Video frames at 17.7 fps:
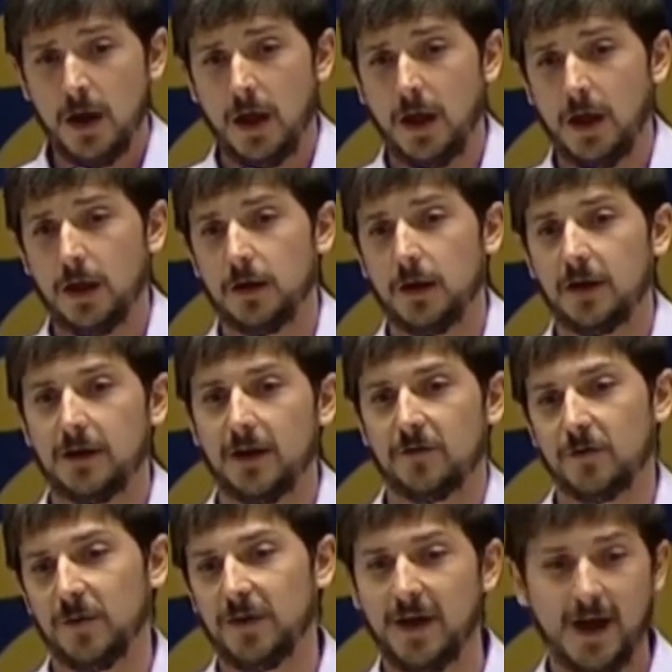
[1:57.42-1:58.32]
And I'd
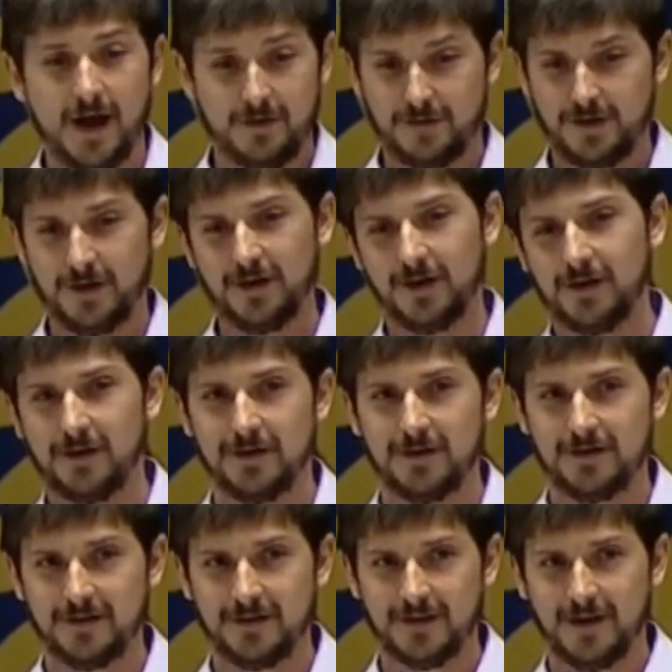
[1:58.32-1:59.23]
never been to
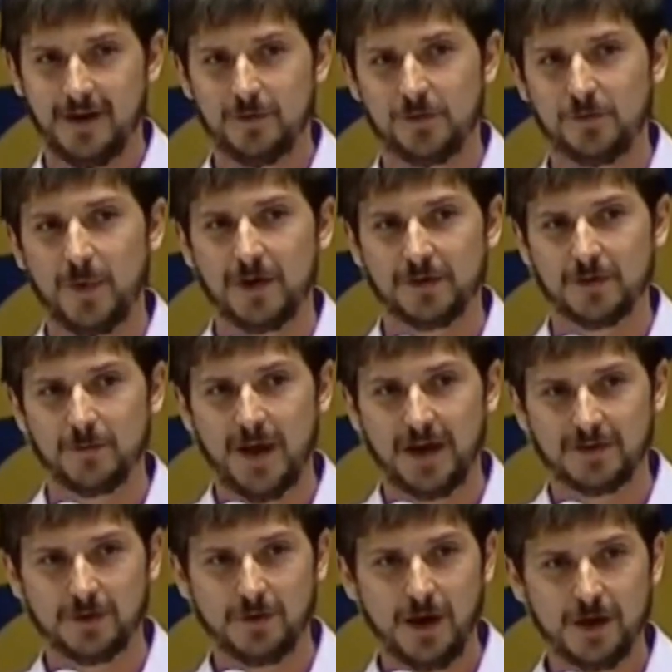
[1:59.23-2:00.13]
Africa, and I was about to go
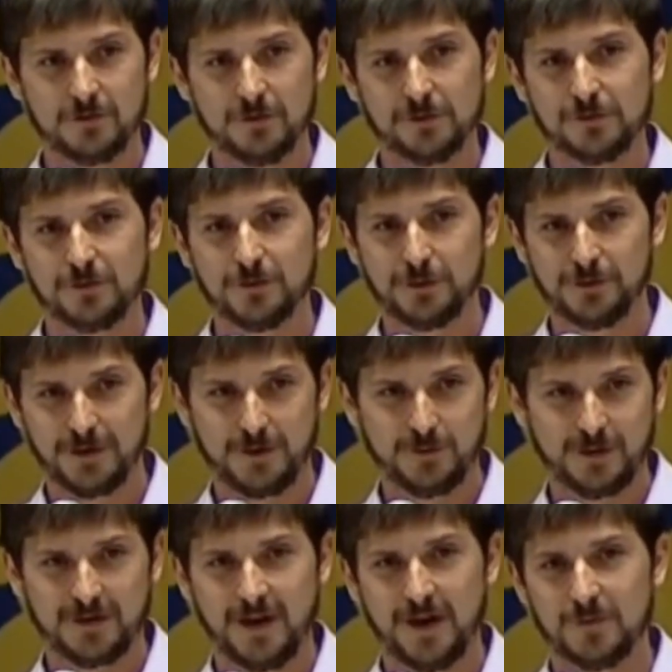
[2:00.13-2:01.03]
back to graduate school, and
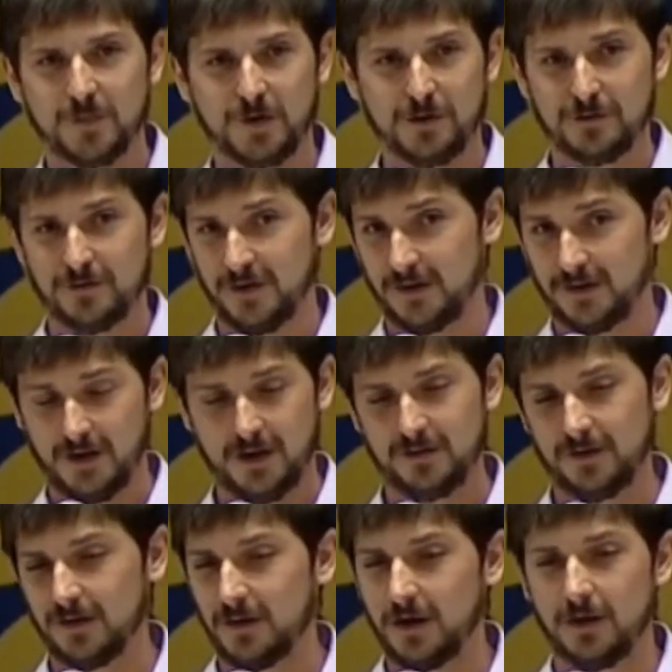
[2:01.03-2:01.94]
it worked out perfect. And I
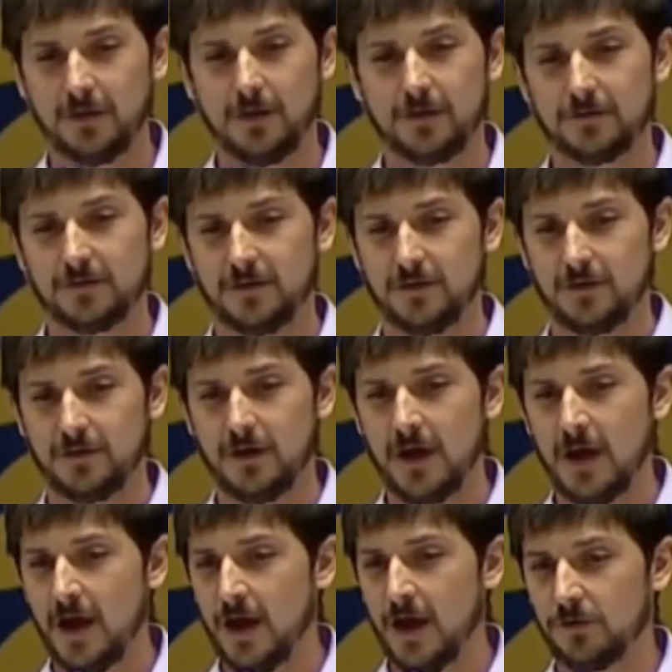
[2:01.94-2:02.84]
said, I'd love to.
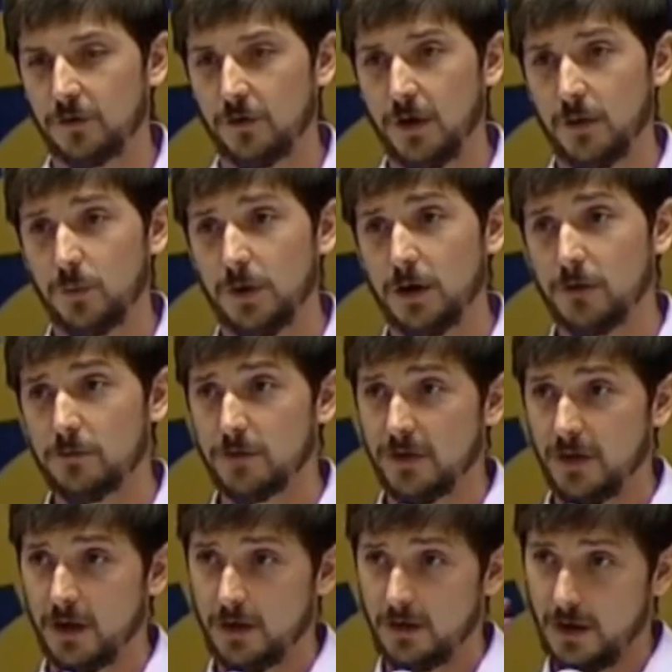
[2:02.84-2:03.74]
So I went
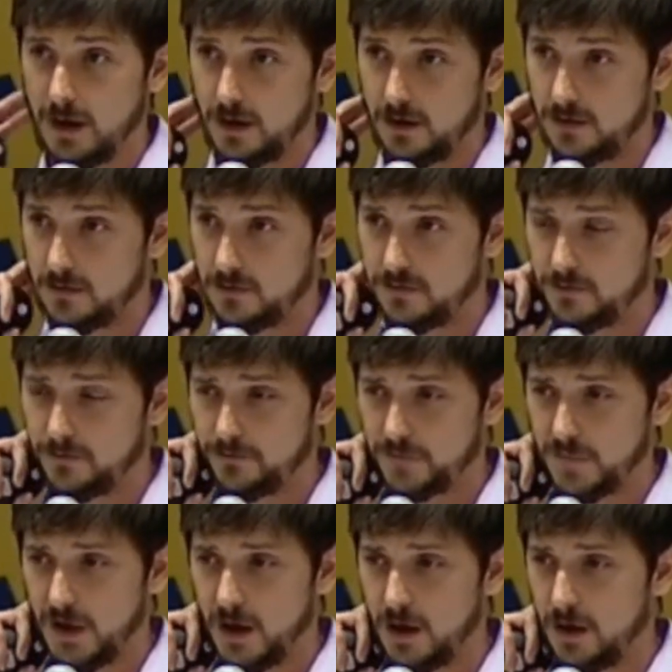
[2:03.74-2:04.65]
over there, and
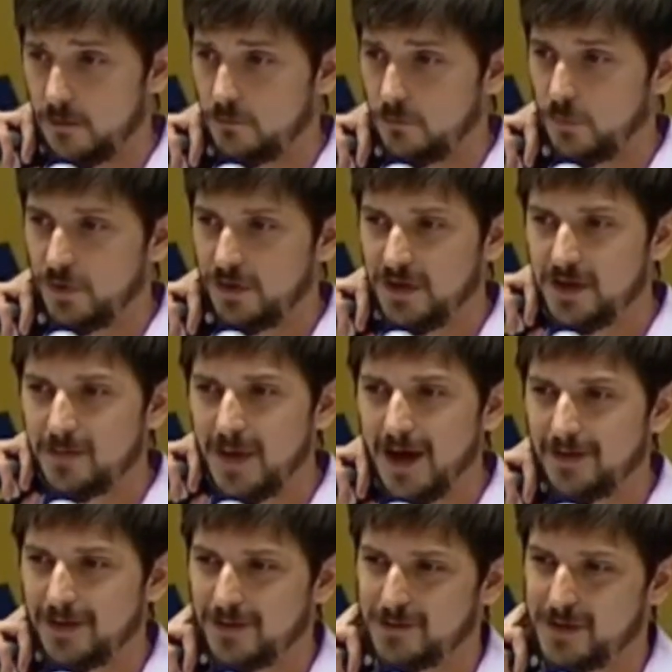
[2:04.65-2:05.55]
within
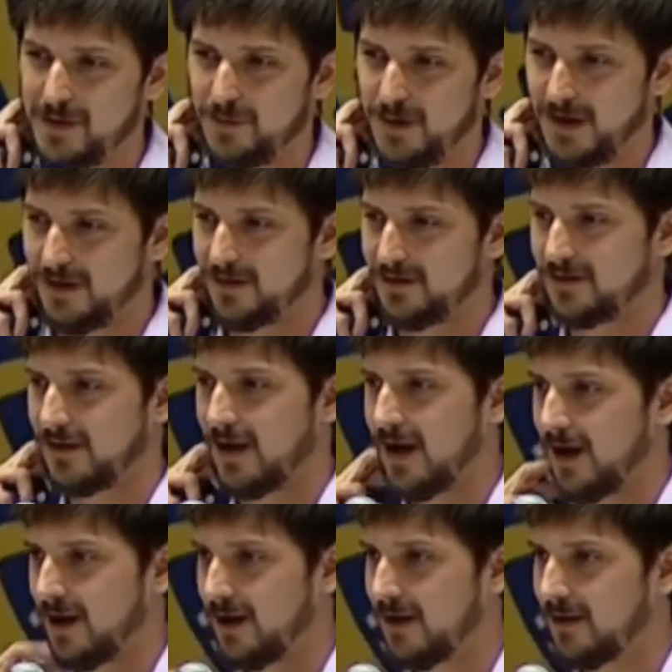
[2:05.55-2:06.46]
about 3 weeks,
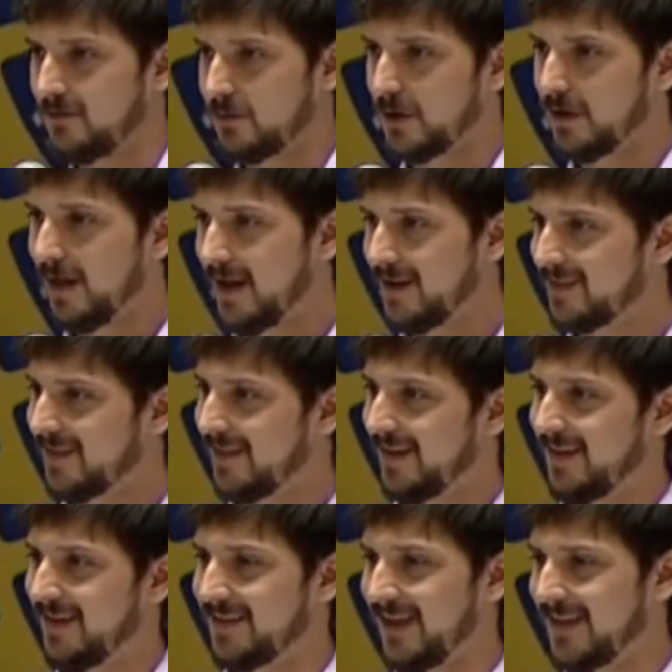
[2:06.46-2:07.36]
realized
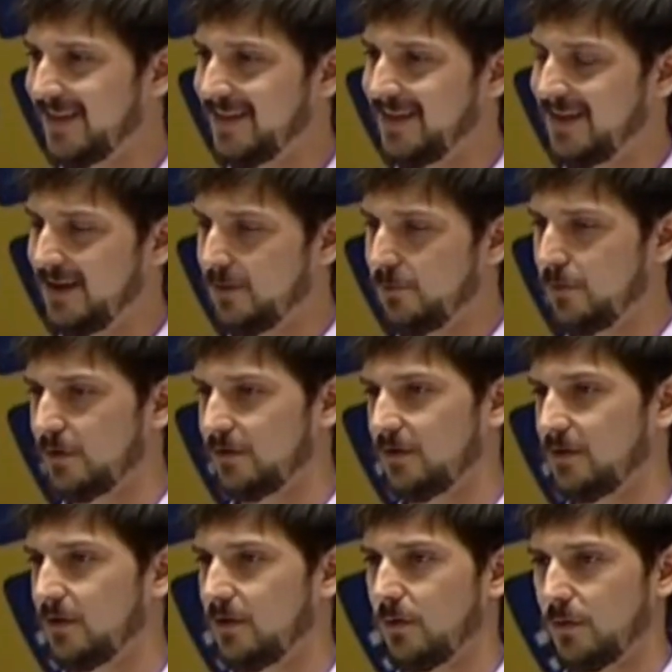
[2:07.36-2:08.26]
that his idea
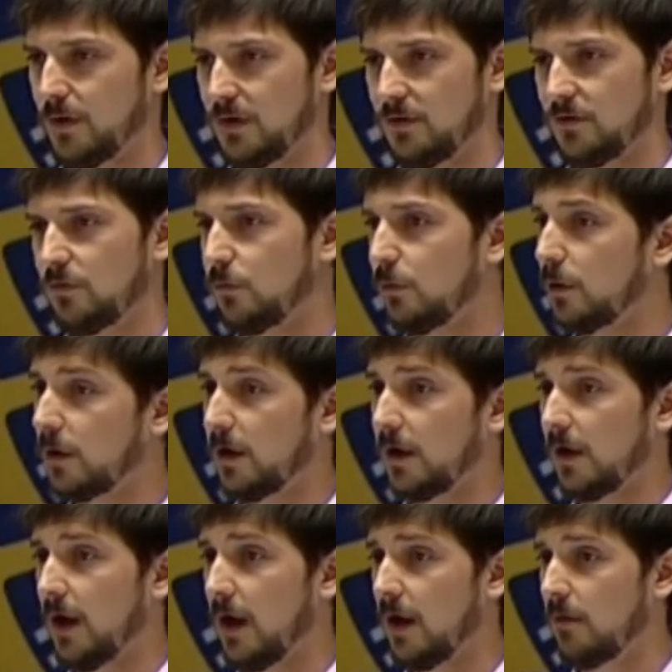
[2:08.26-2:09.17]
wasn't going to
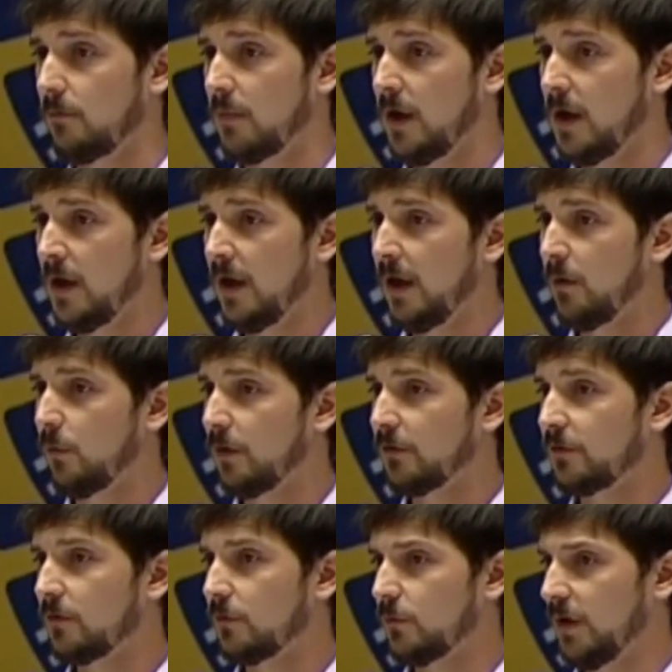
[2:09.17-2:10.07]
work. It
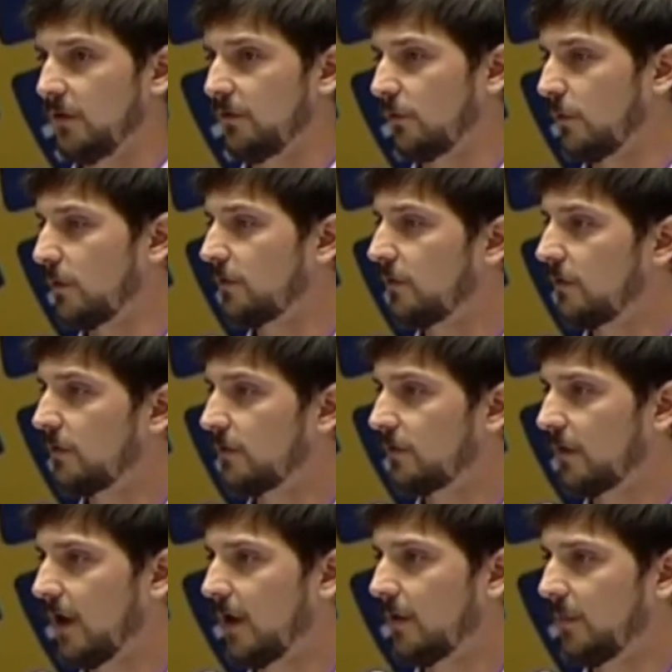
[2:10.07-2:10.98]
wasn't
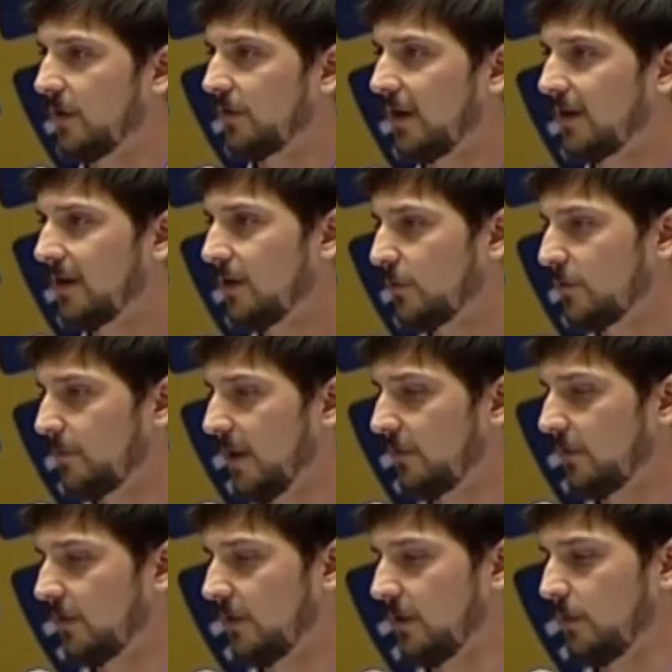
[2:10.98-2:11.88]
resources. His idea was
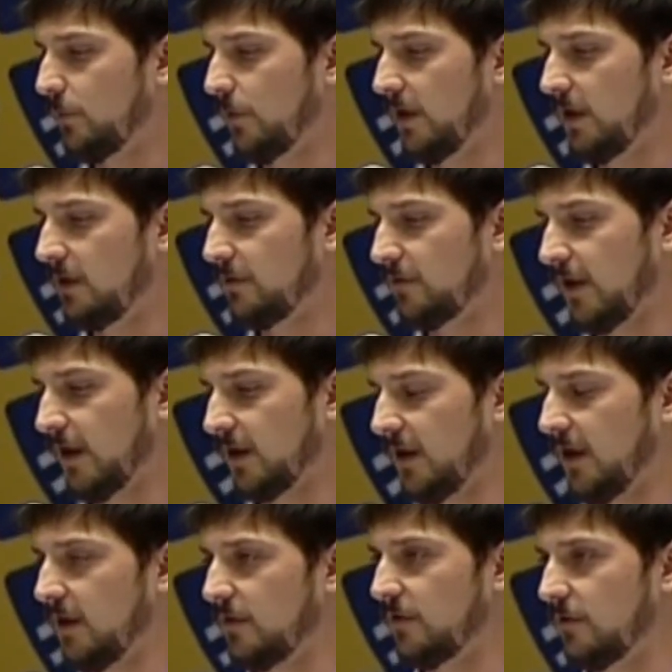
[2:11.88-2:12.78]
basically we need to
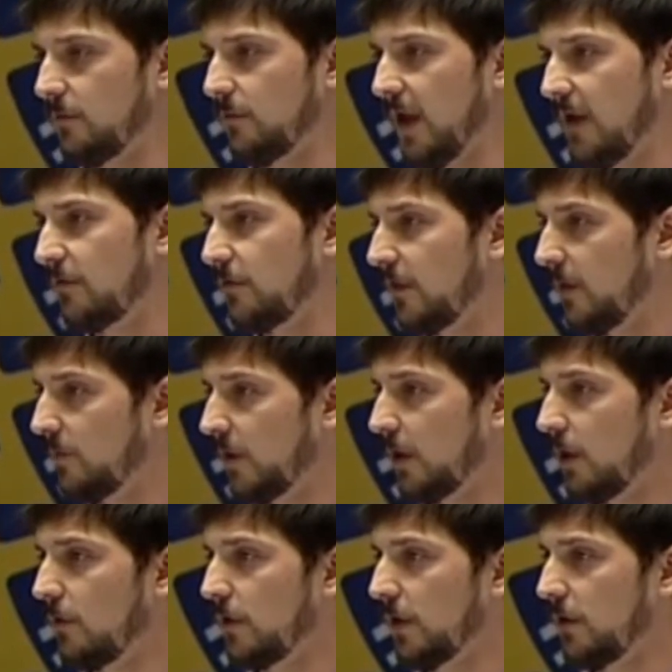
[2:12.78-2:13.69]
find kids and pay for them
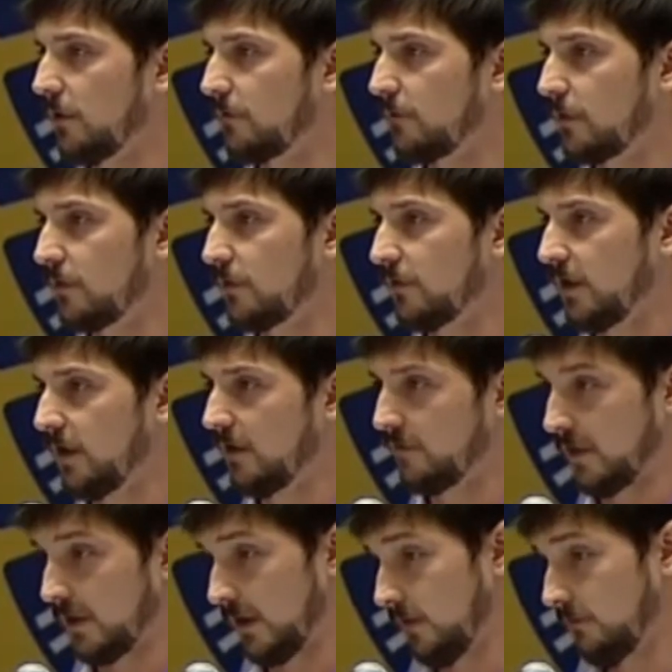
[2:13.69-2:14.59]
to go to university,
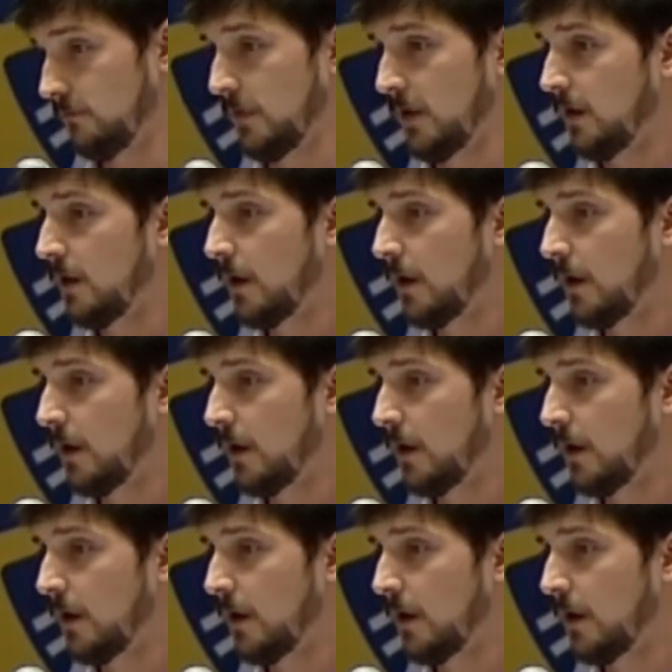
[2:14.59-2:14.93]
a very